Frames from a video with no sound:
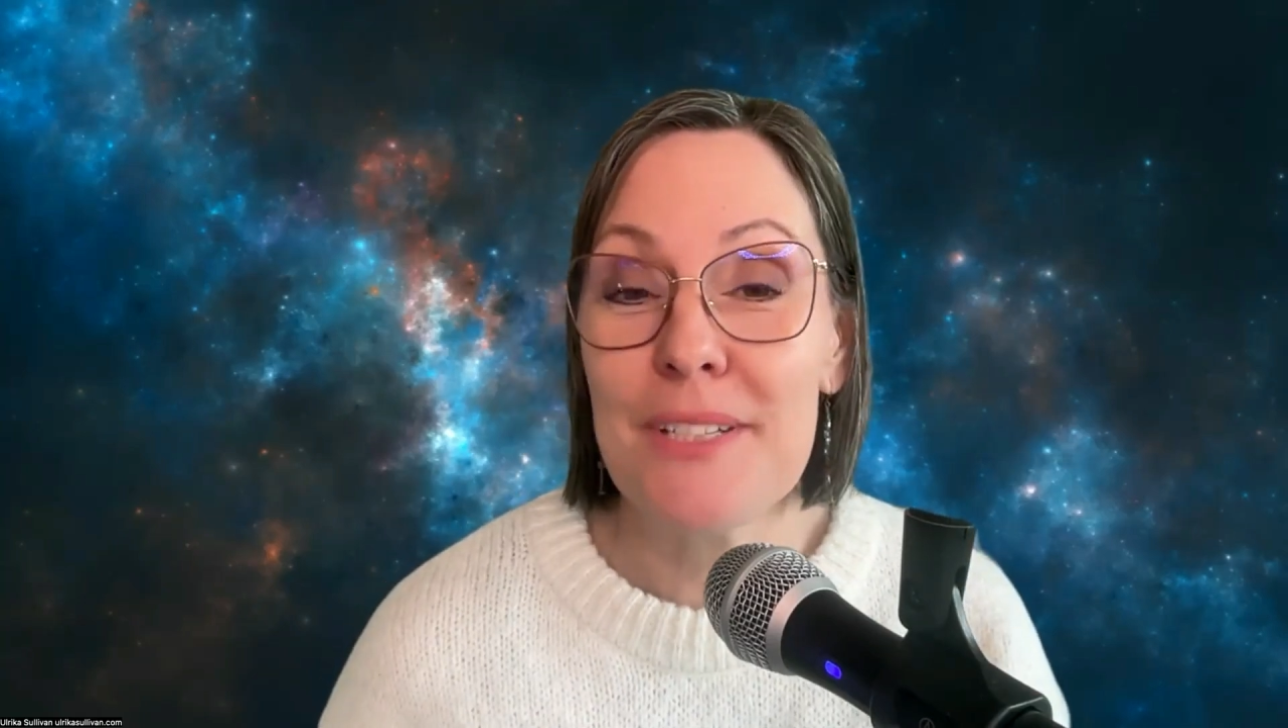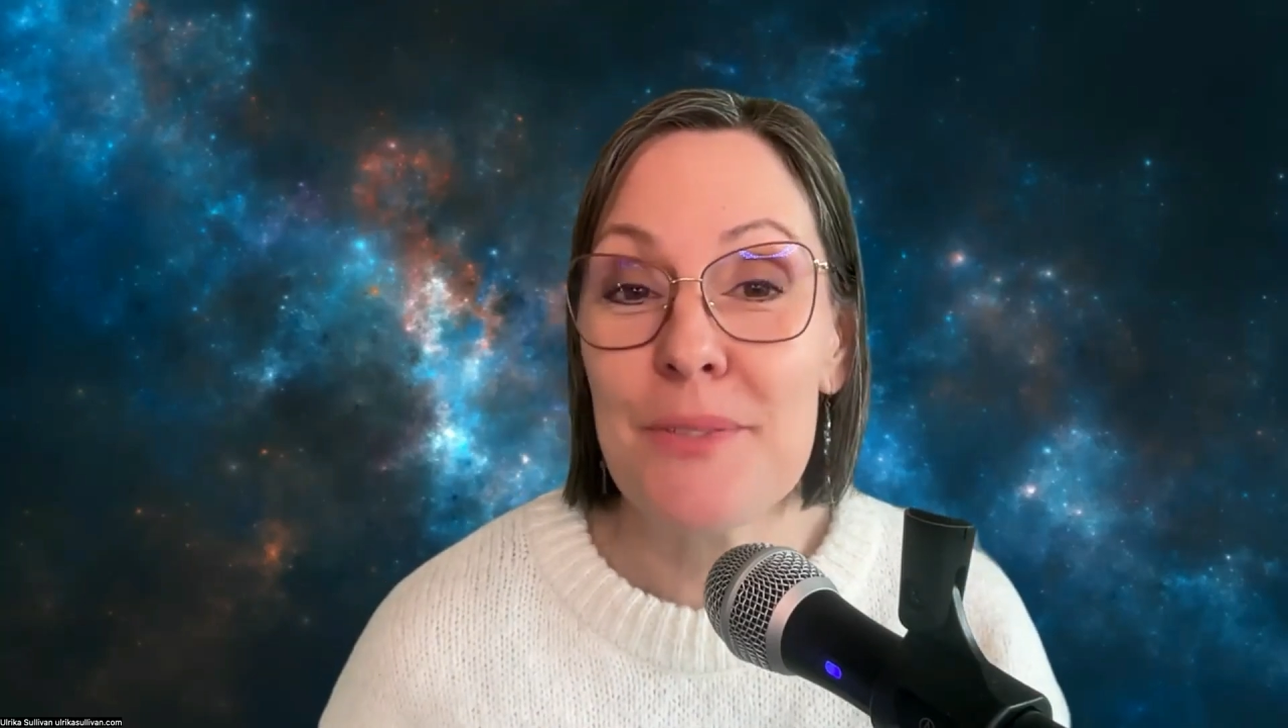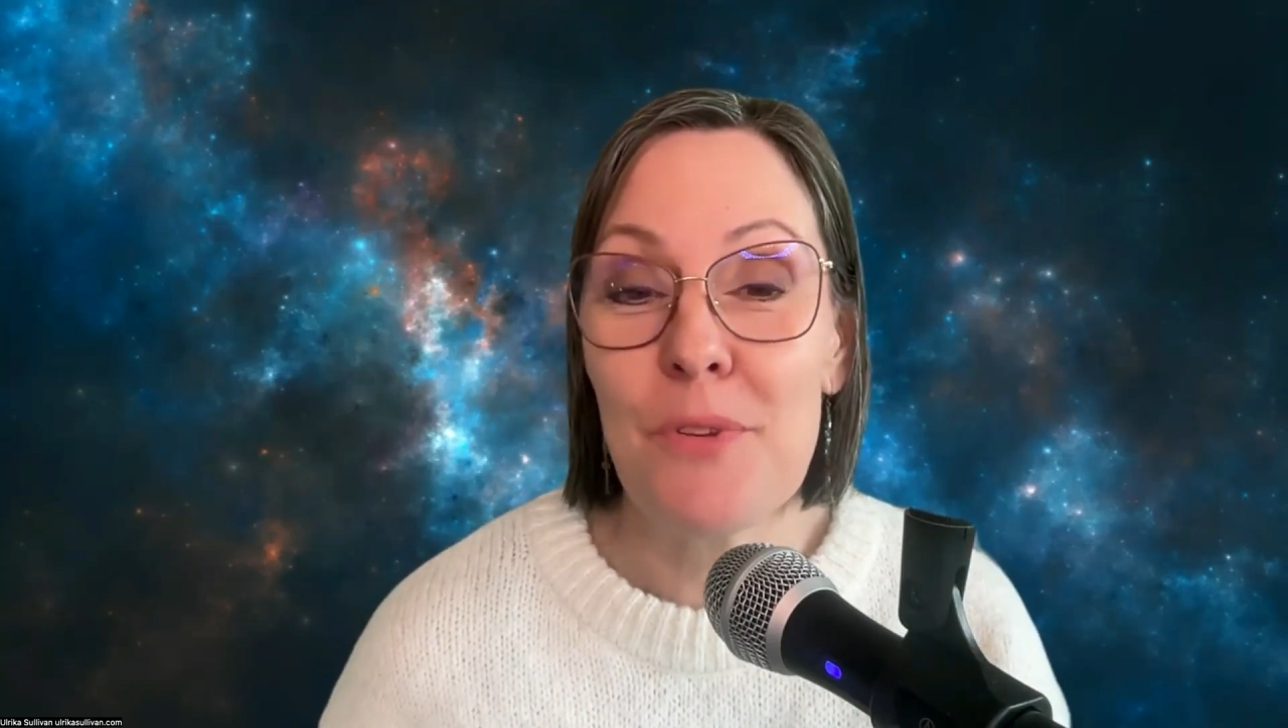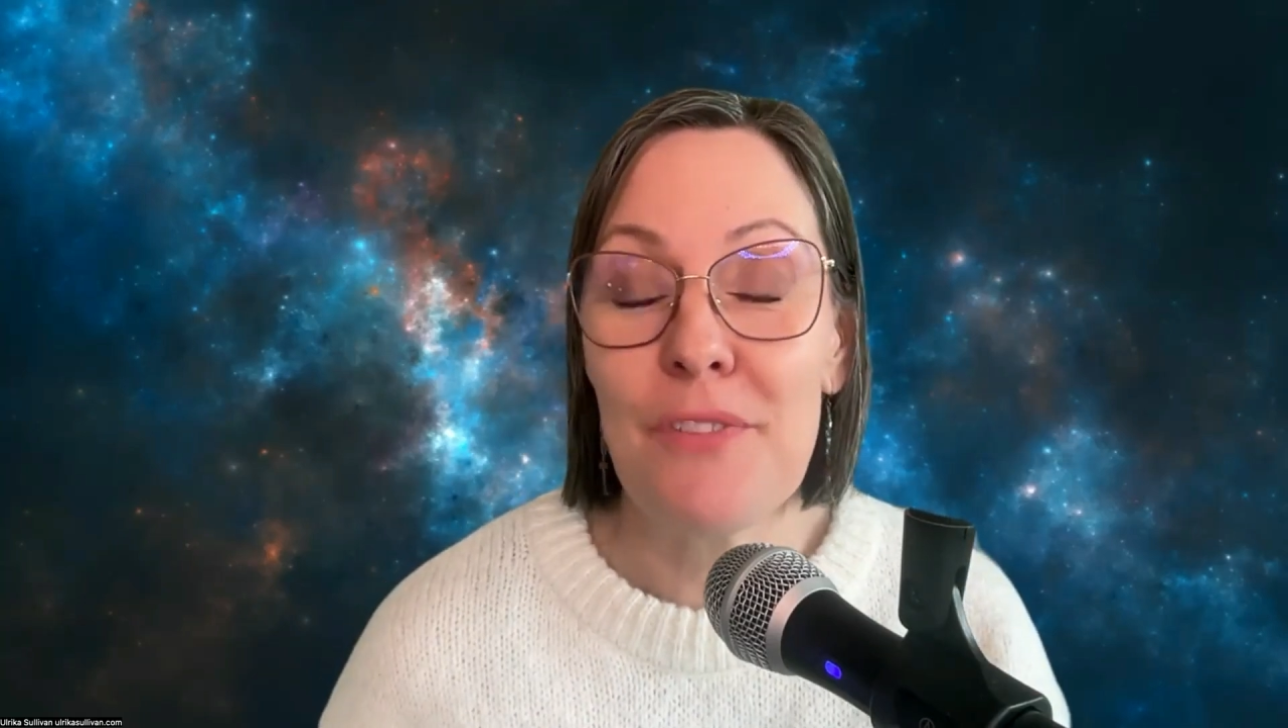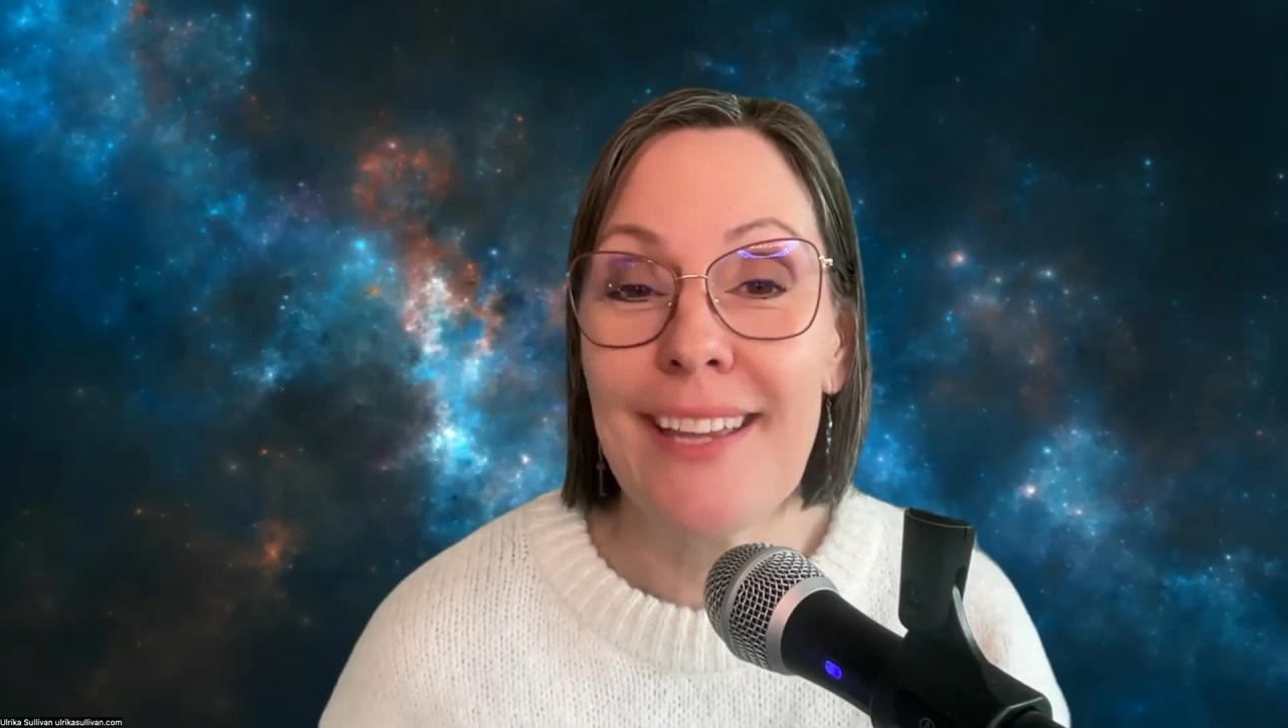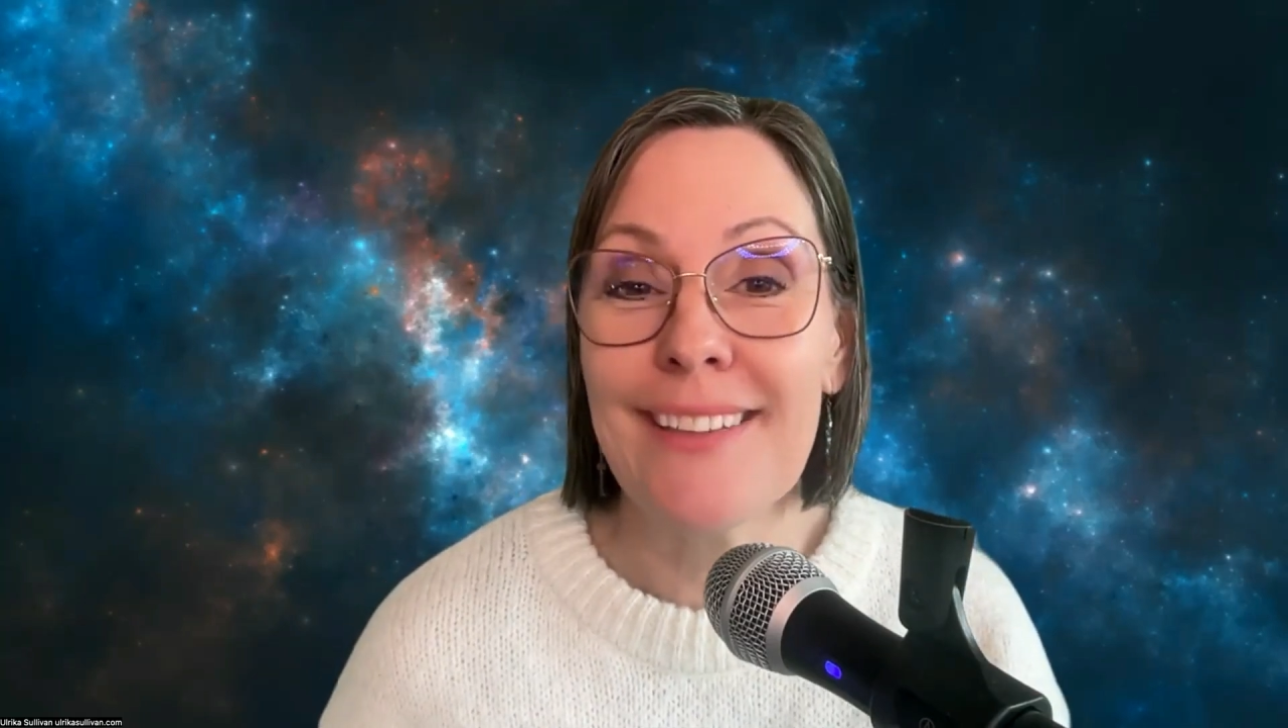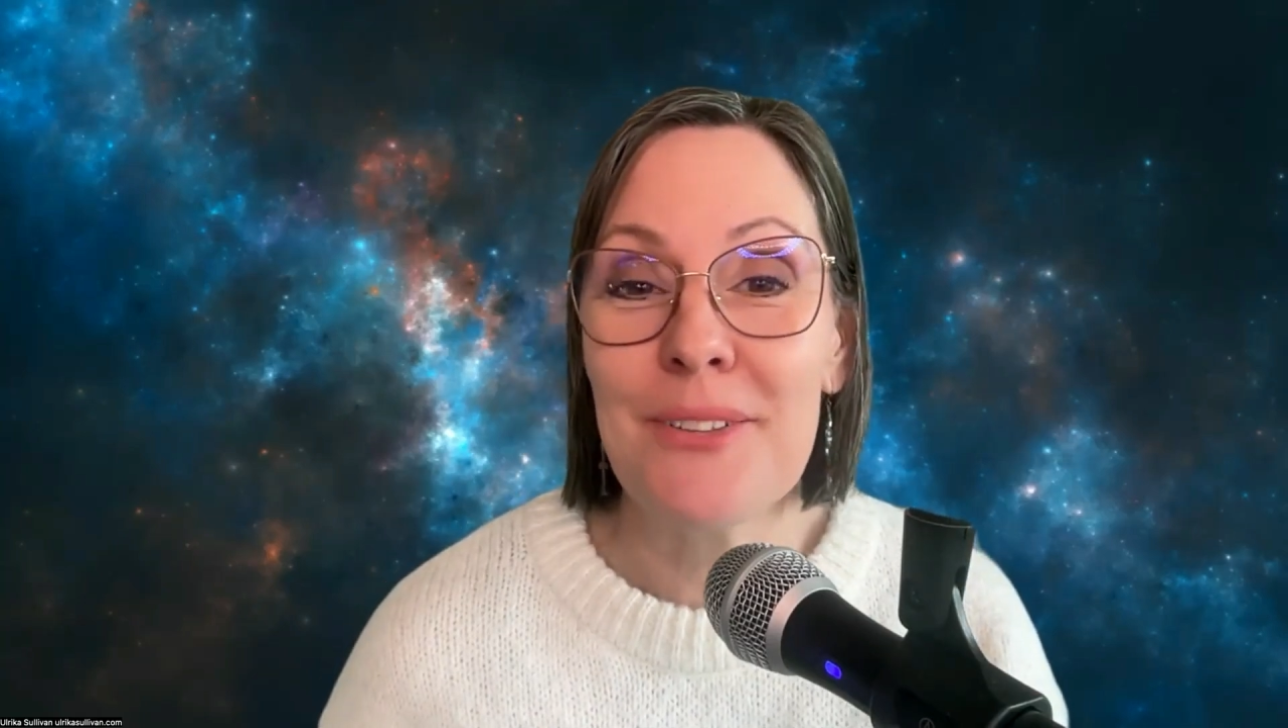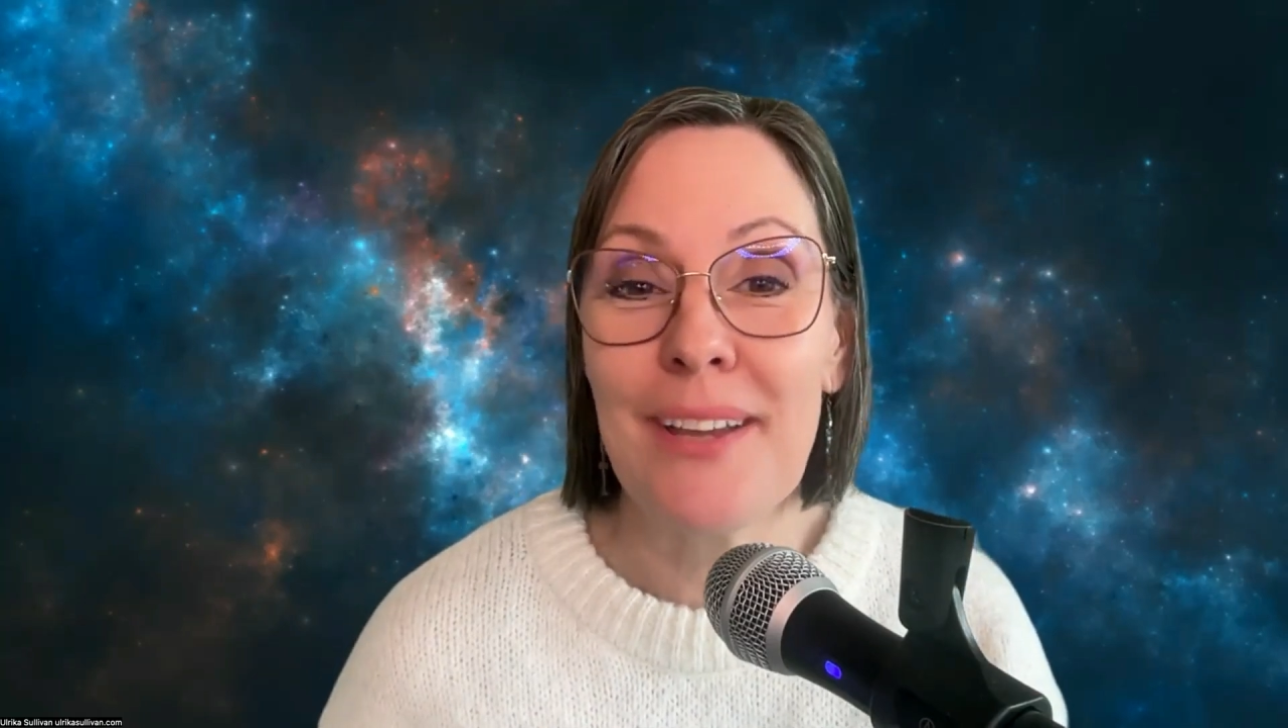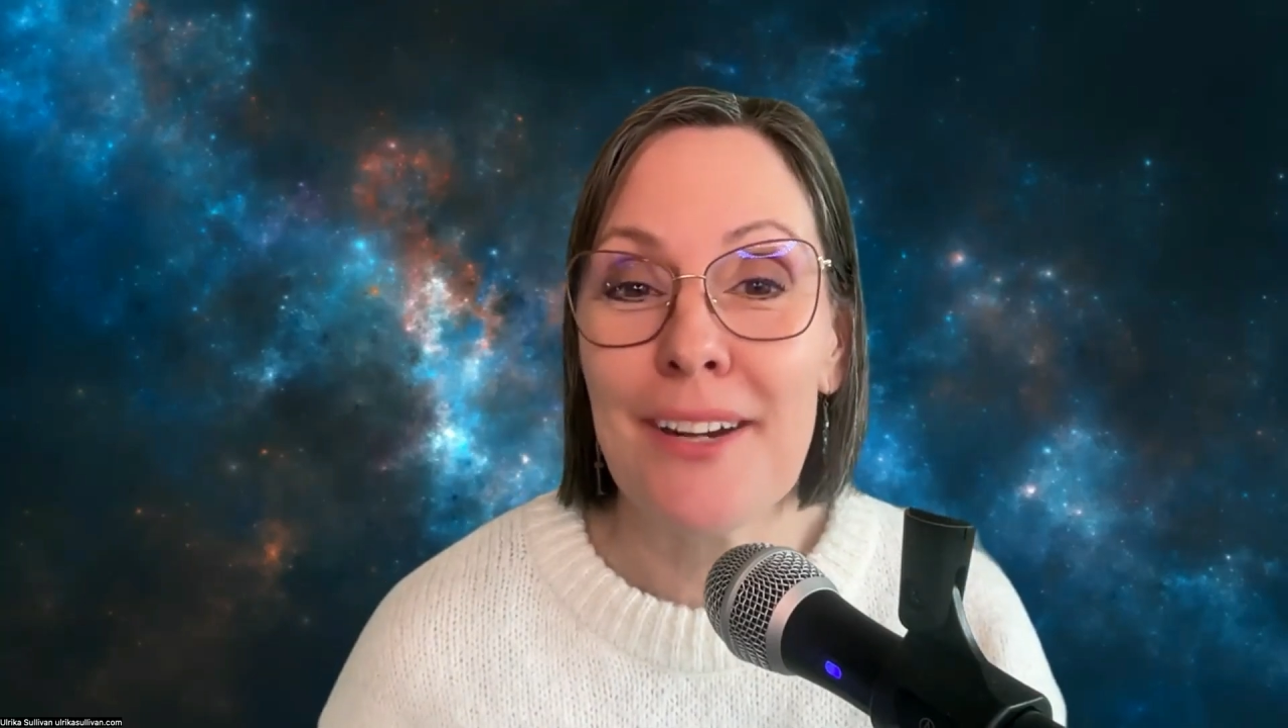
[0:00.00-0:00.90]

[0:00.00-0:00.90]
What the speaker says: is moving into